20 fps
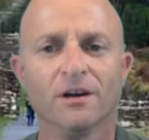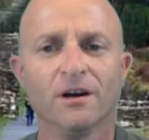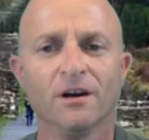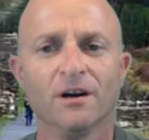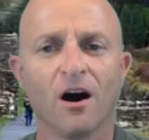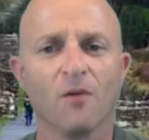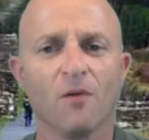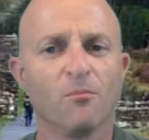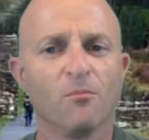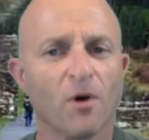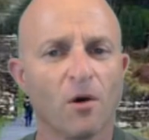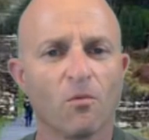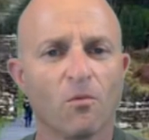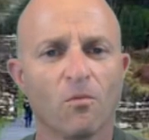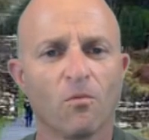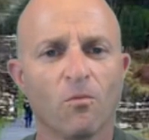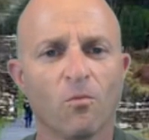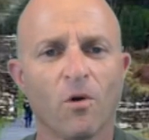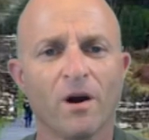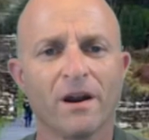
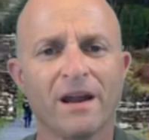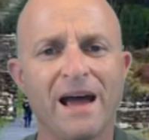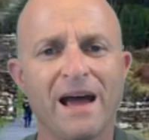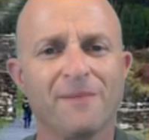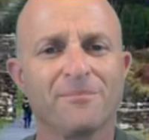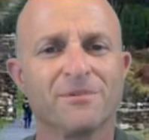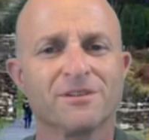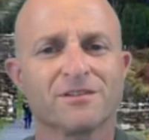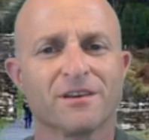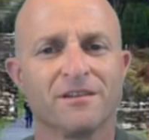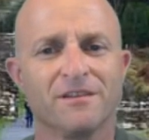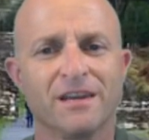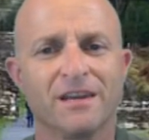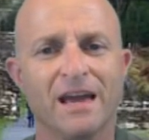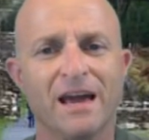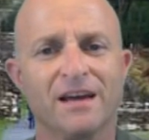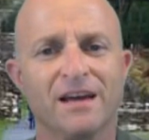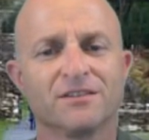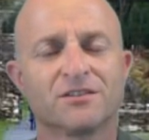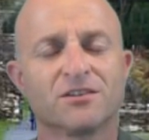But what happens in
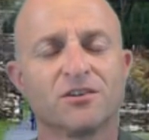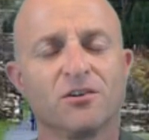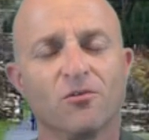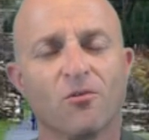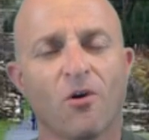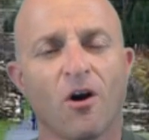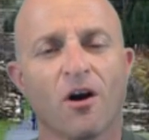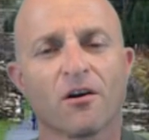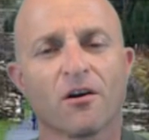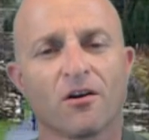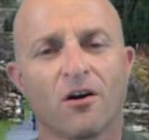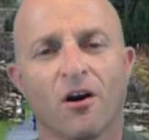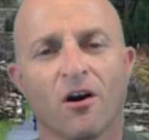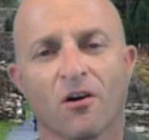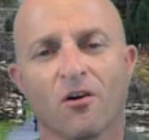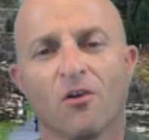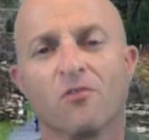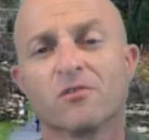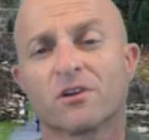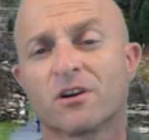the end to
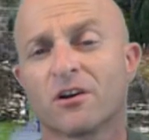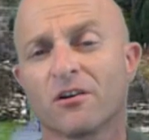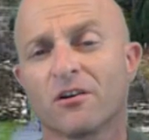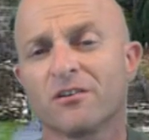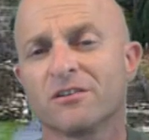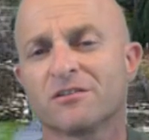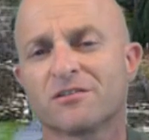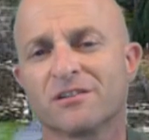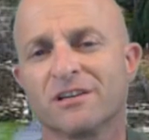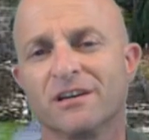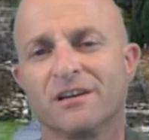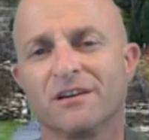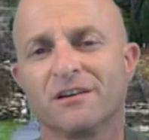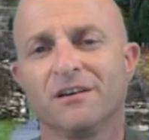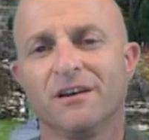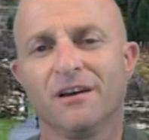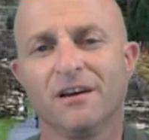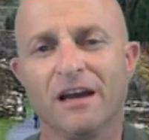our own currency,